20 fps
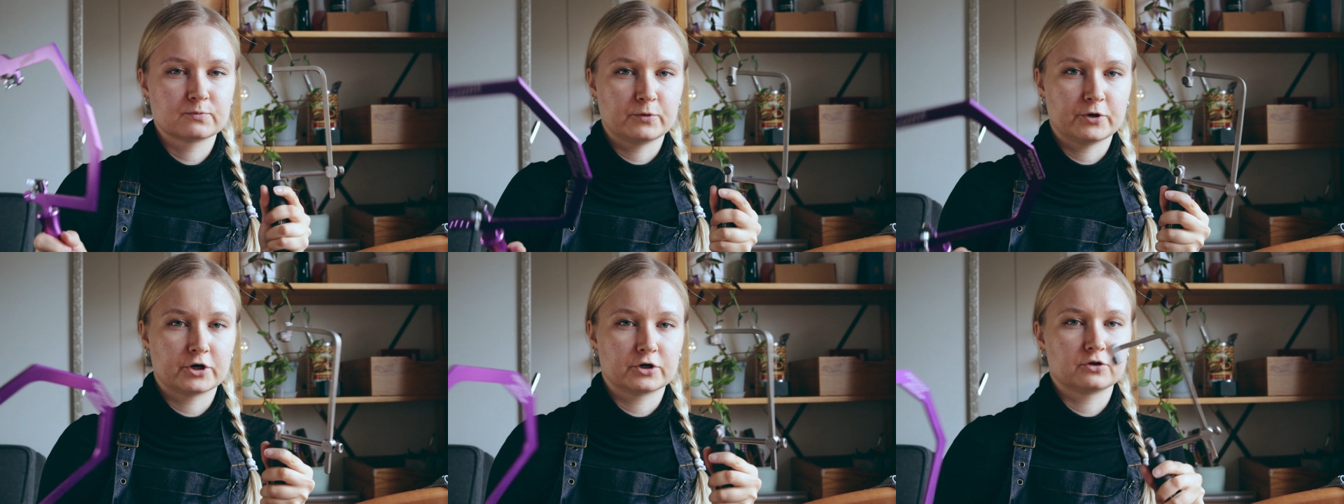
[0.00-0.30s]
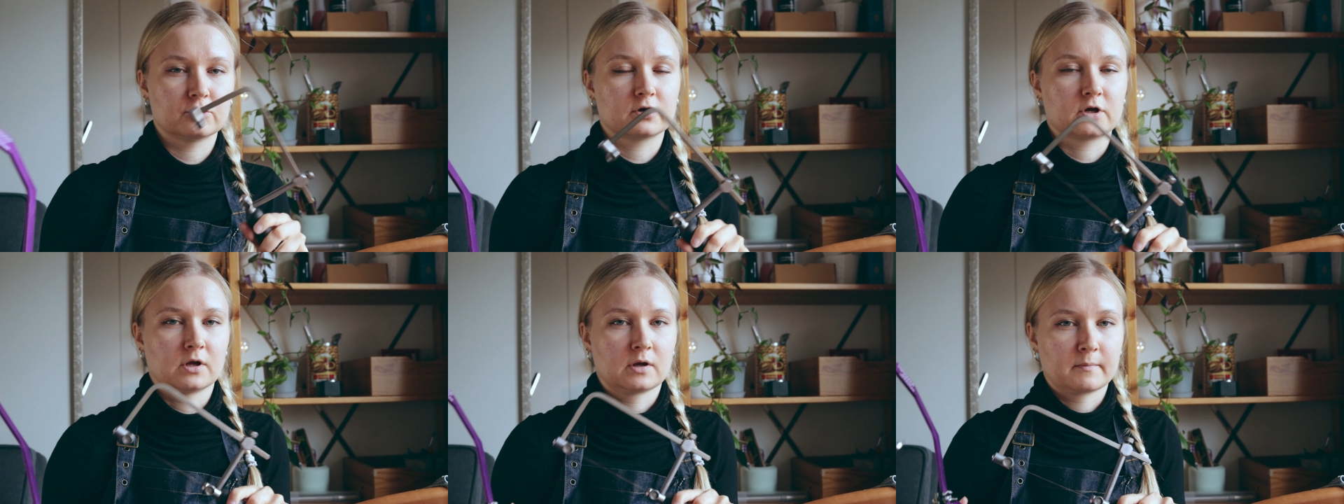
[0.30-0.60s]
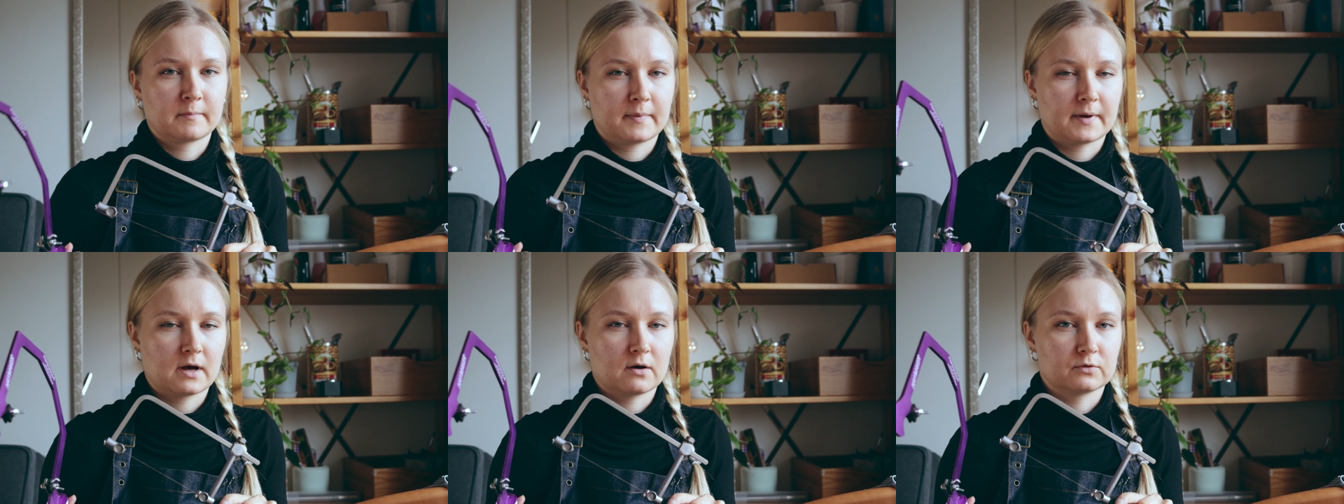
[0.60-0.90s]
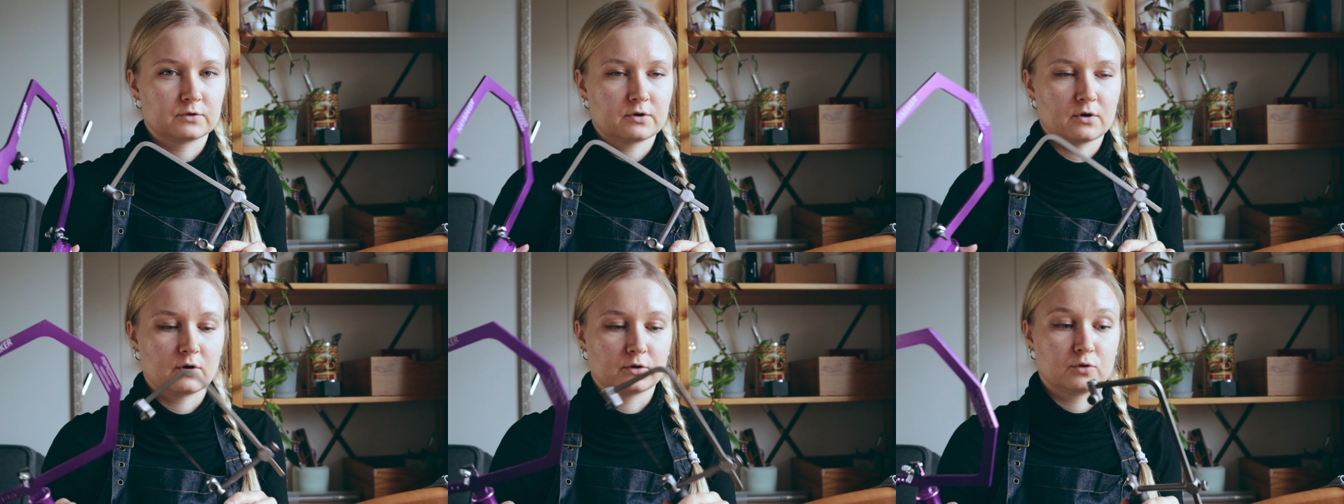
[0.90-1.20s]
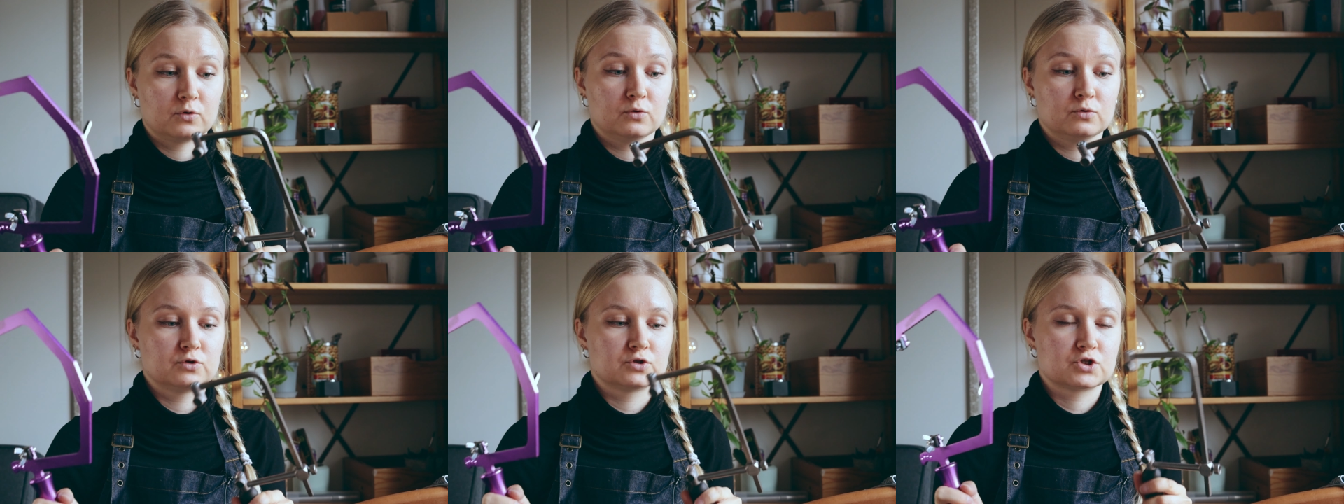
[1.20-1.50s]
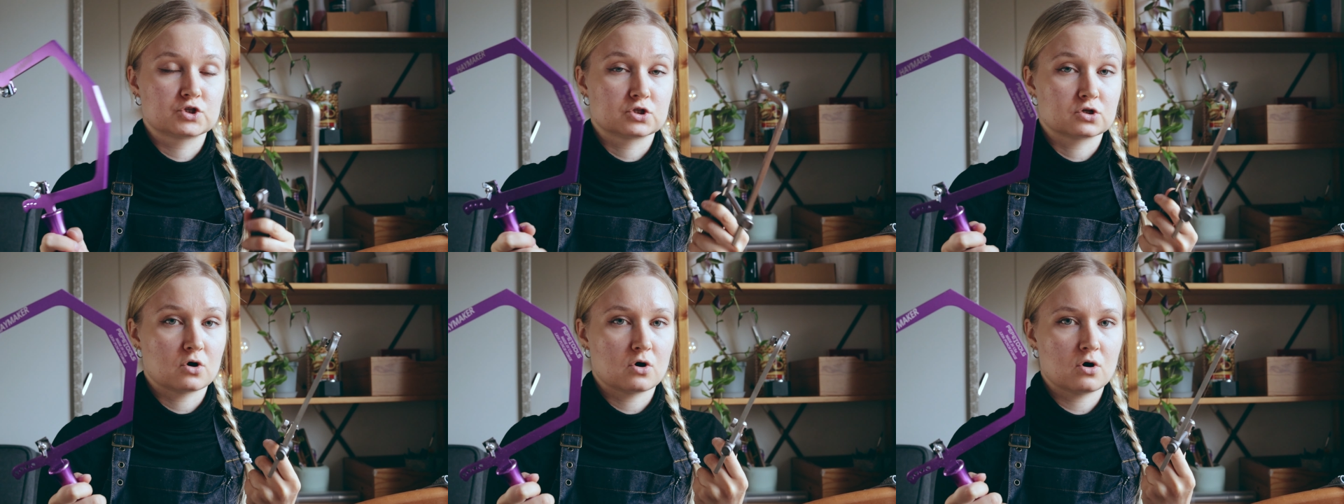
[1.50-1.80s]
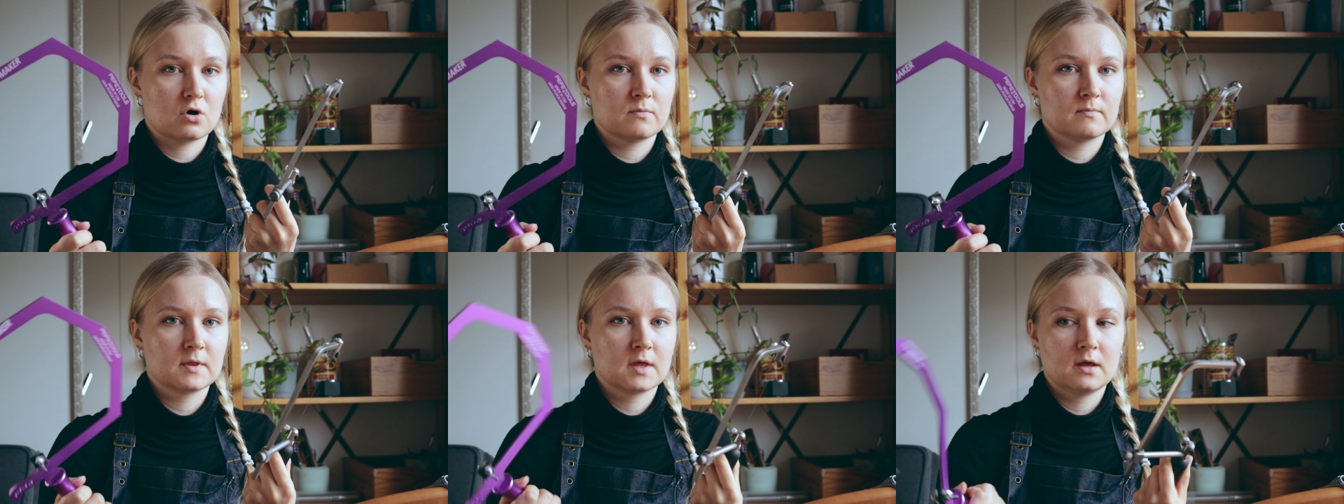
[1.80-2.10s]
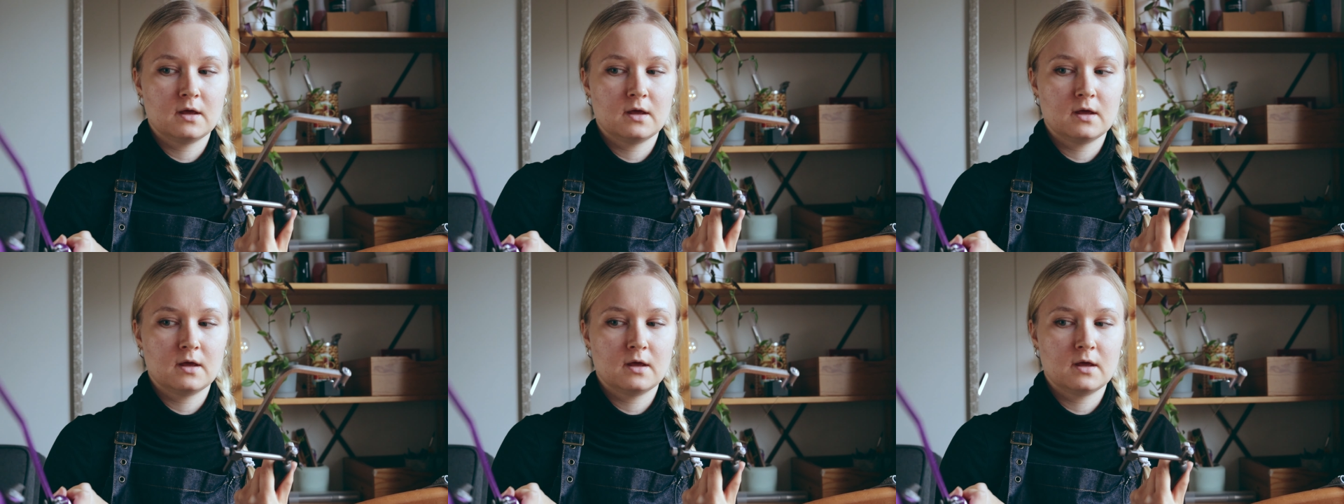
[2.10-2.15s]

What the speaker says: we are talking about a good saw.